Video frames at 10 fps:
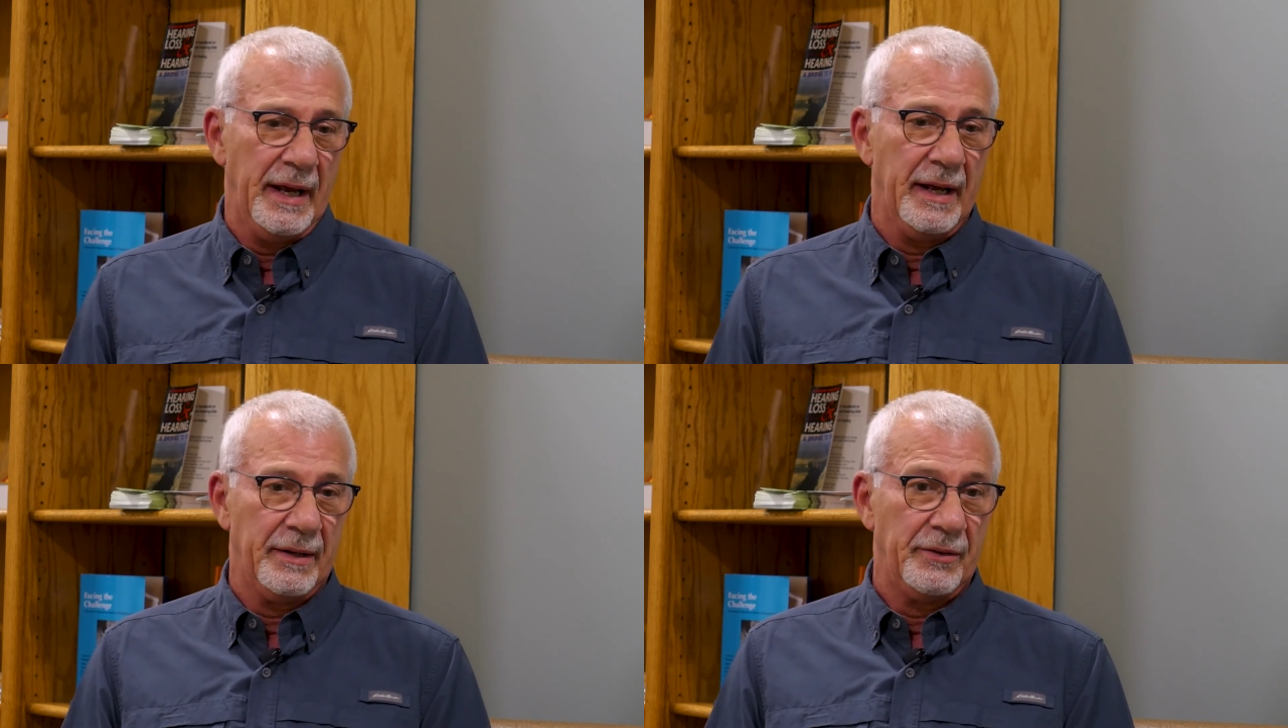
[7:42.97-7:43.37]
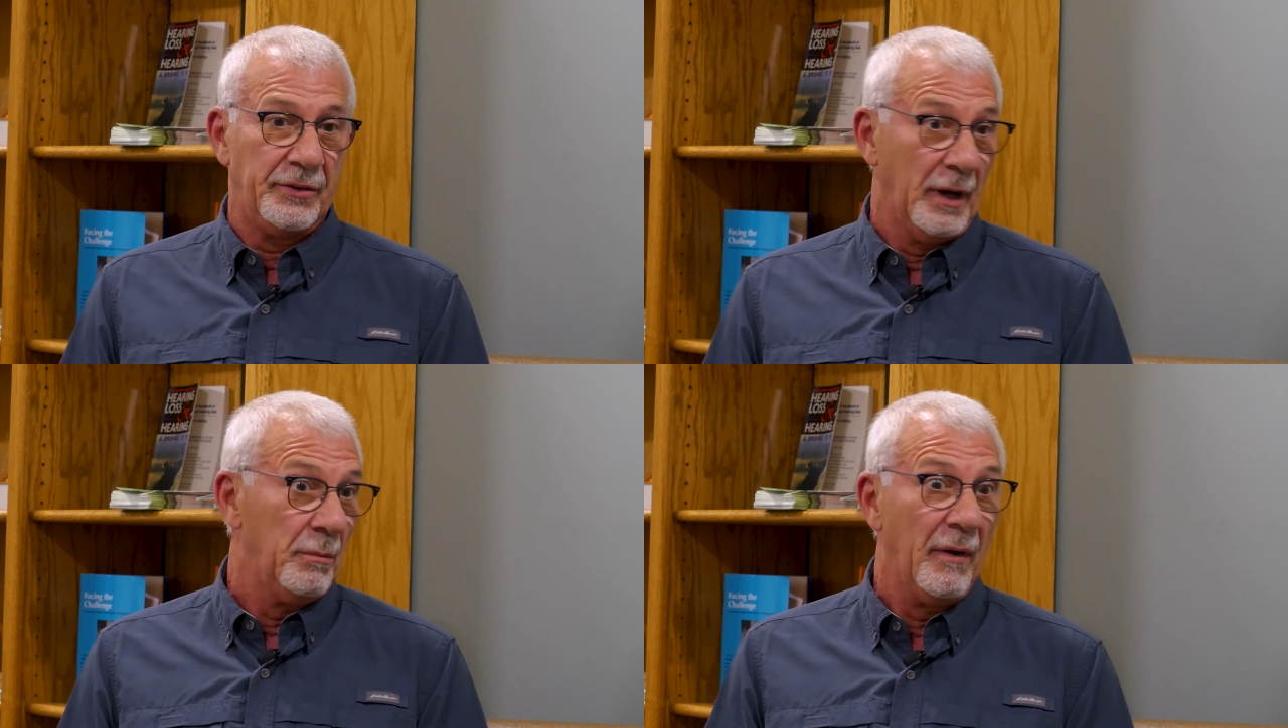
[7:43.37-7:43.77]
and
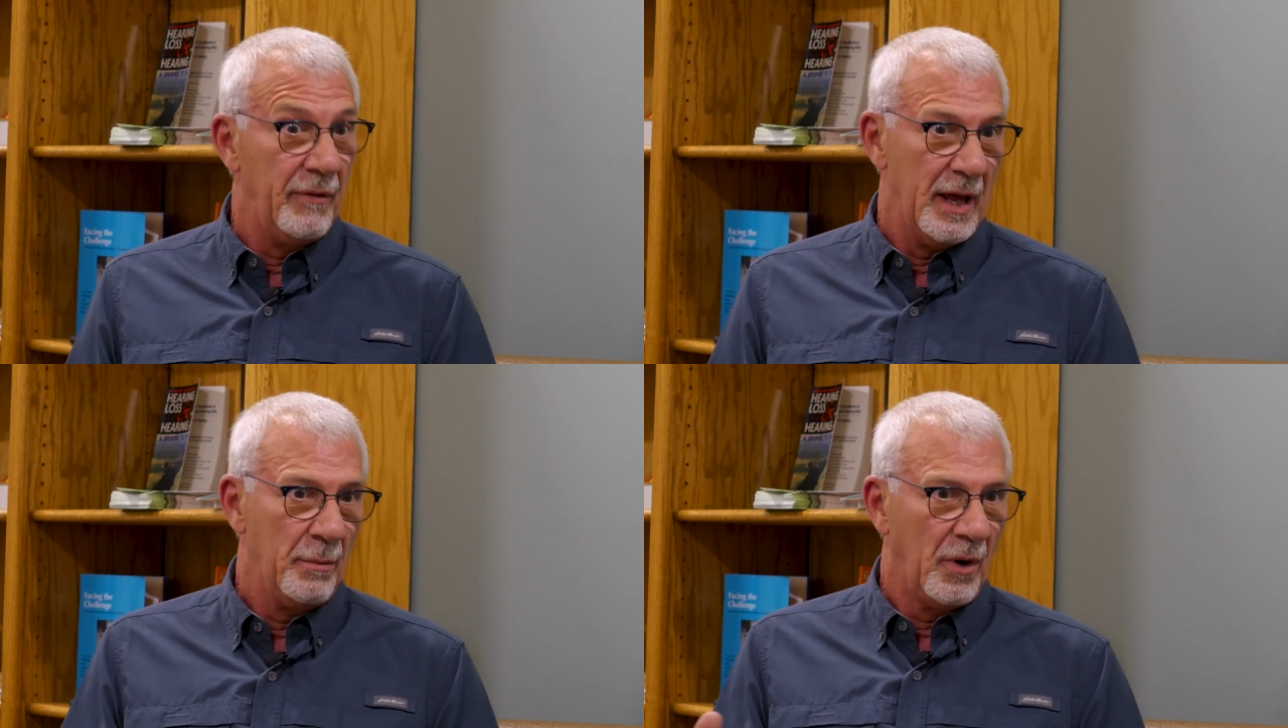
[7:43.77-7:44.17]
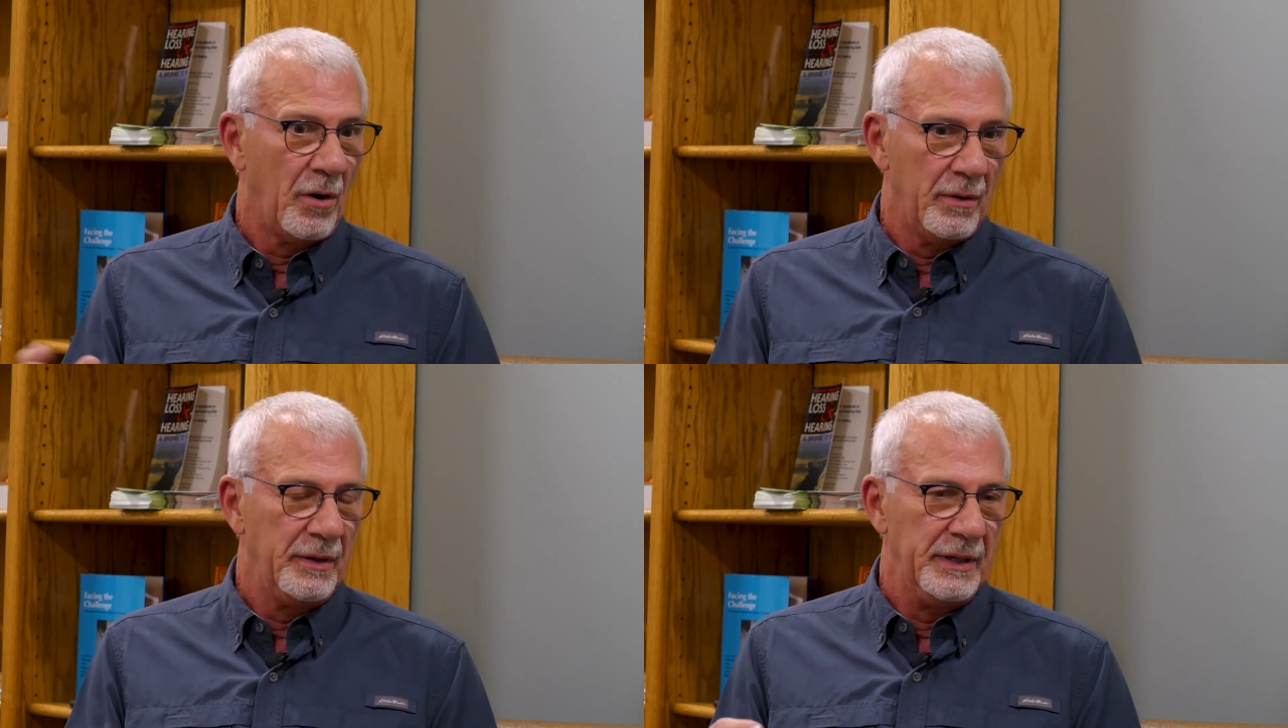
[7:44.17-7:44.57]
some of them
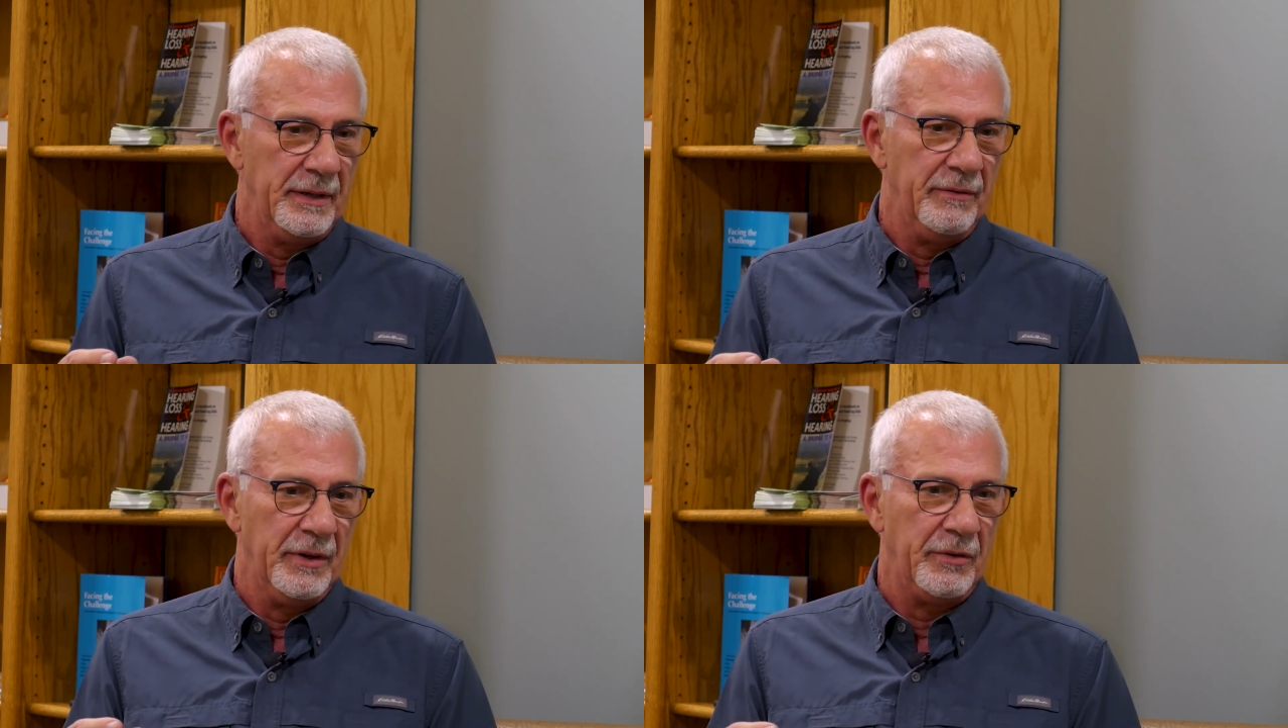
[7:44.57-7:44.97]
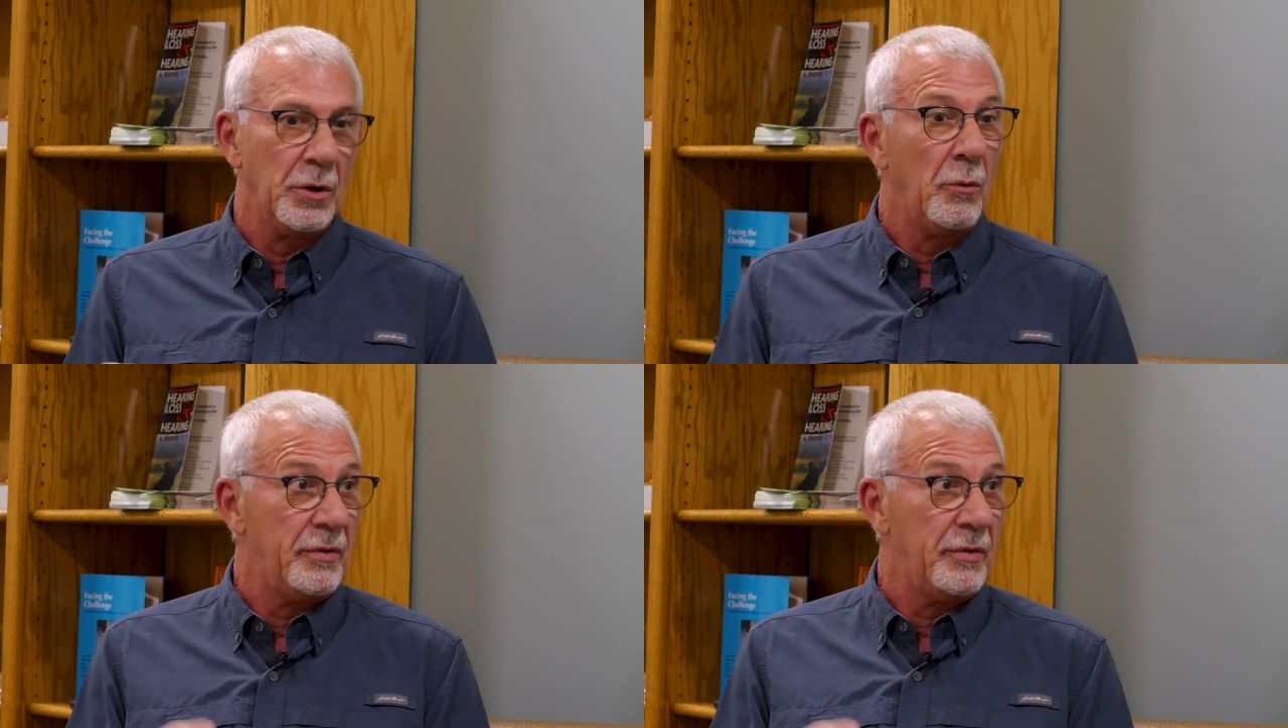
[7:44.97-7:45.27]
are, even if you go